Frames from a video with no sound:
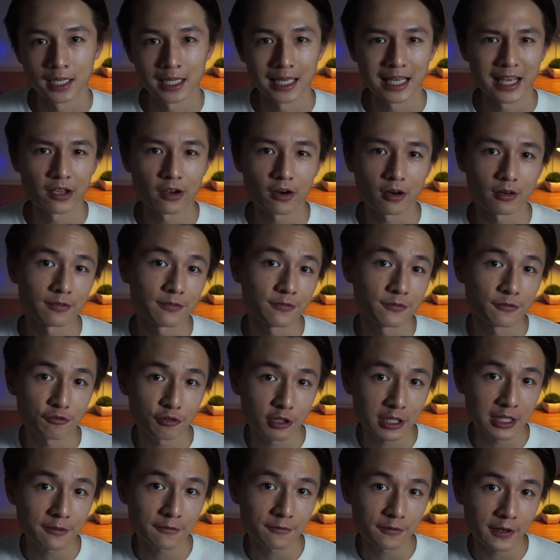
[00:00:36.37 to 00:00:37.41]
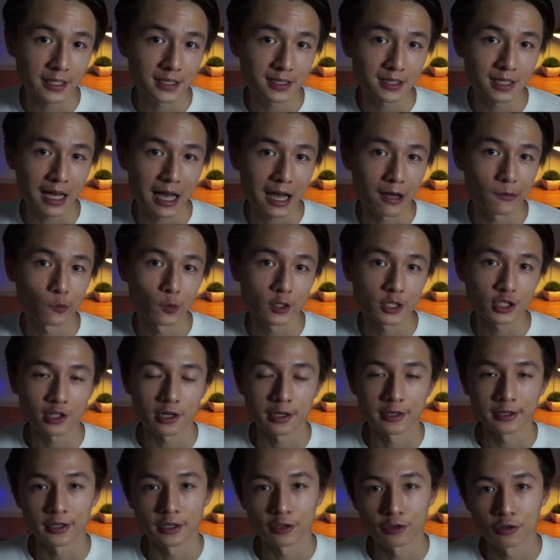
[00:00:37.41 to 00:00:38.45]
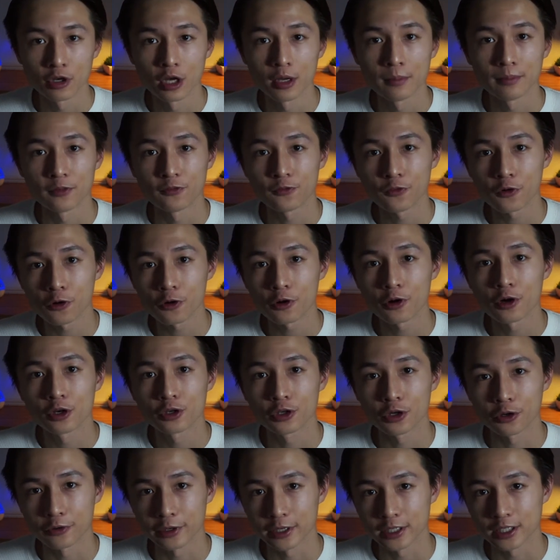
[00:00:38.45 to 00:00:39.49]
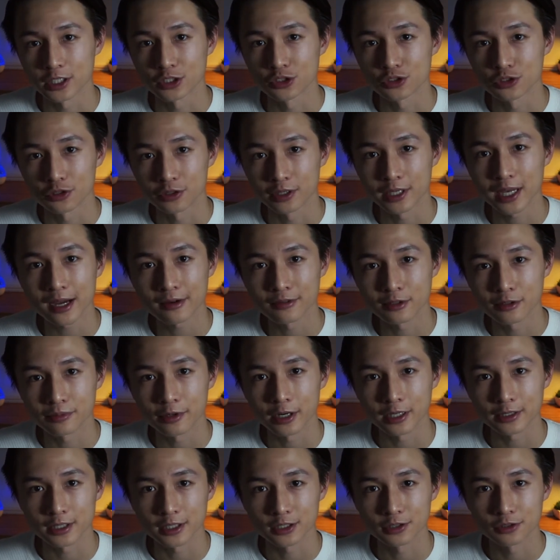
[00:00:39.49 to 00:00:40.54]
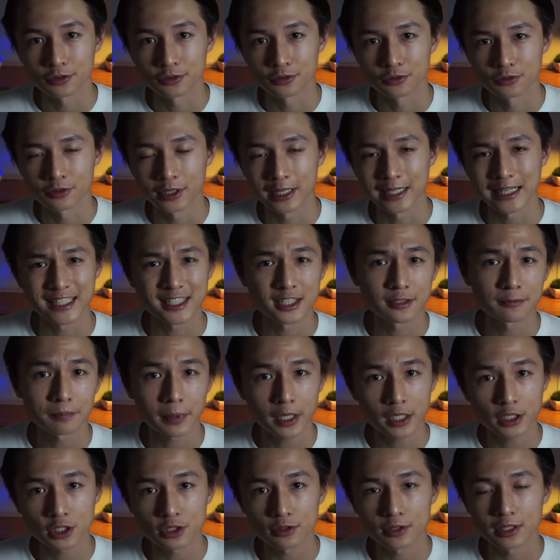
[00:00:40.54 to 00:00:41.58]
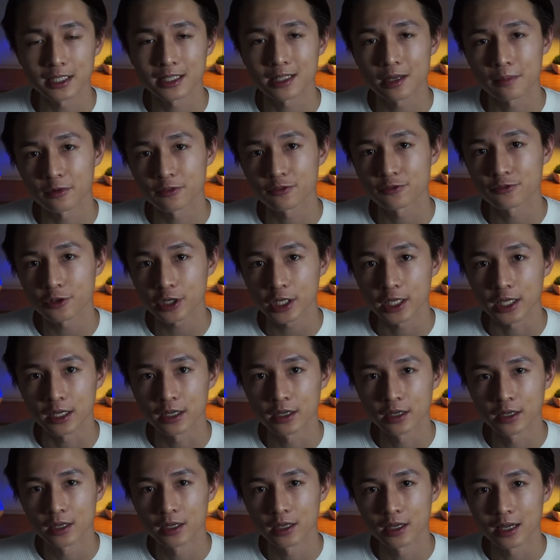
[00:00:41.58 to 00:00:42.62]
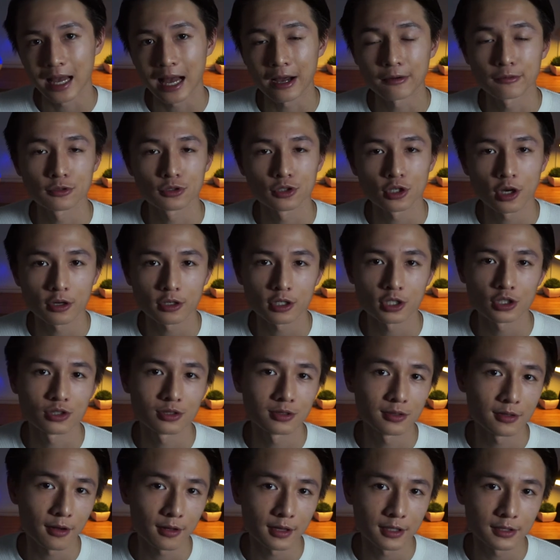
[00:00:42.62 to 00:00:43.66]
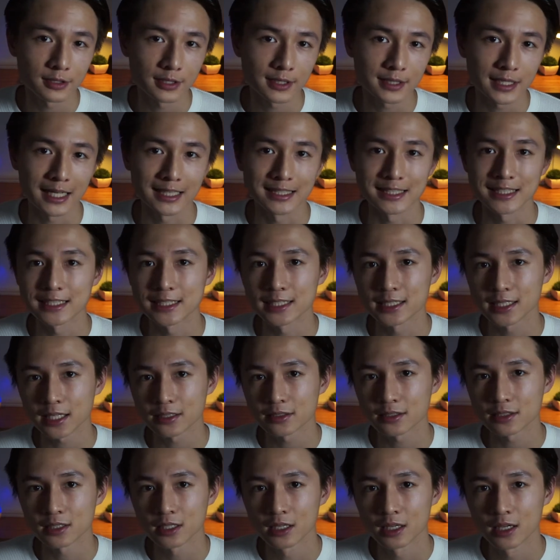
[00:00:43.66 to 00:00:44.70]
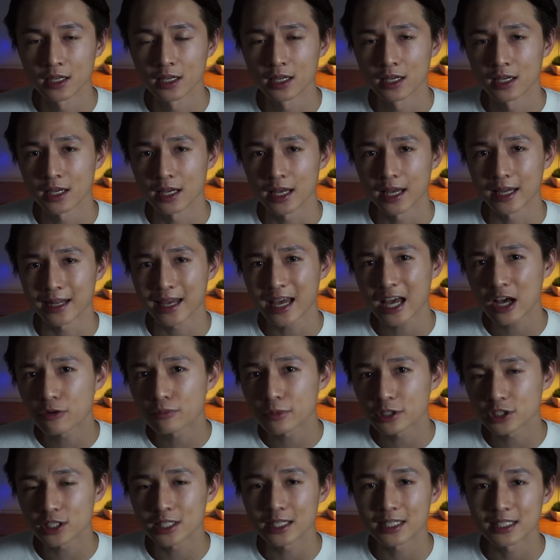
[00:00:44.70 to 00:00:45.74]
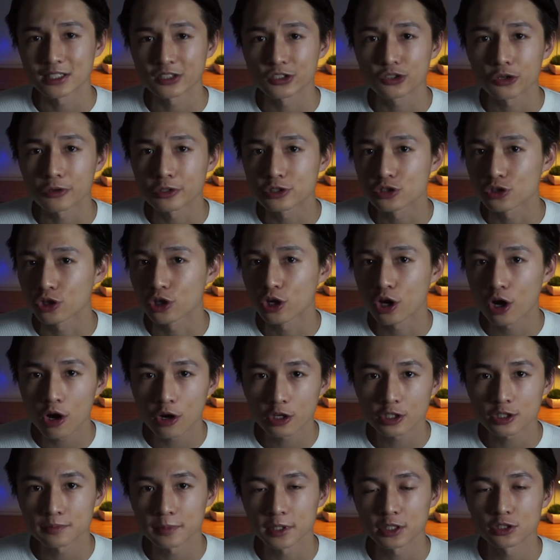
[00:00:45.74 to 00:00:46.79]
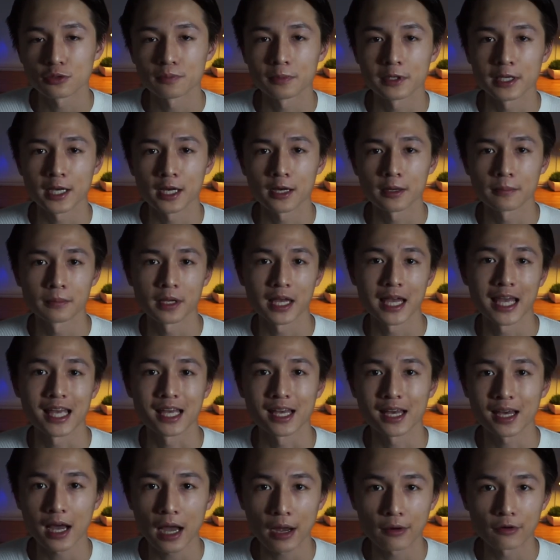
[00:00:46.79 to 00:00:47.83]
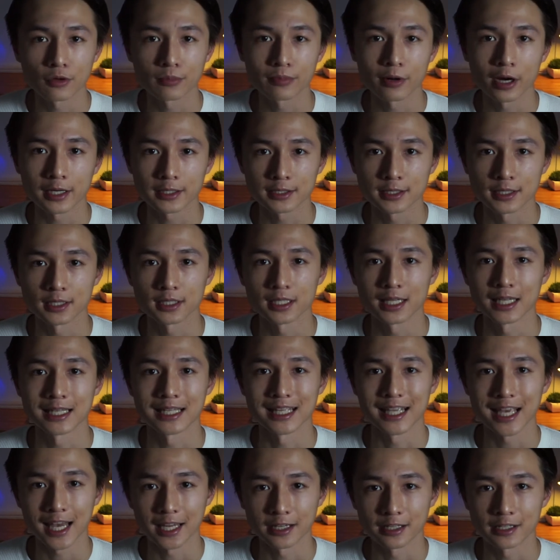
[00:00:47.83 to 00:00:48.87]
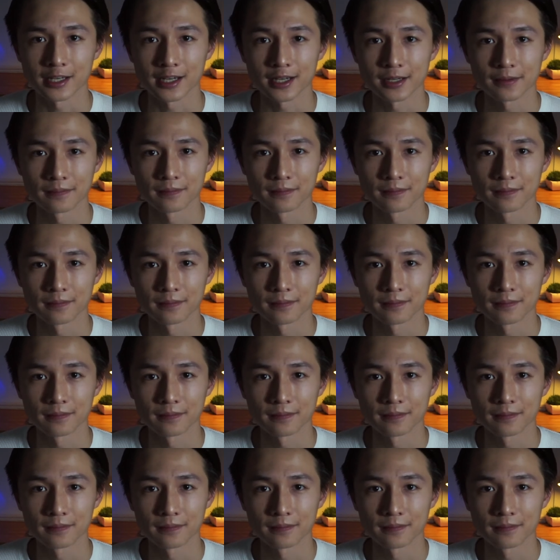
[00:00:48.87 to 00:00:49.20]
here are three things I wish I knew before going into chiropractic school, and especially number three. I will talk dollars and cents and how much it is going to cost me to become a chiropractor in Canada.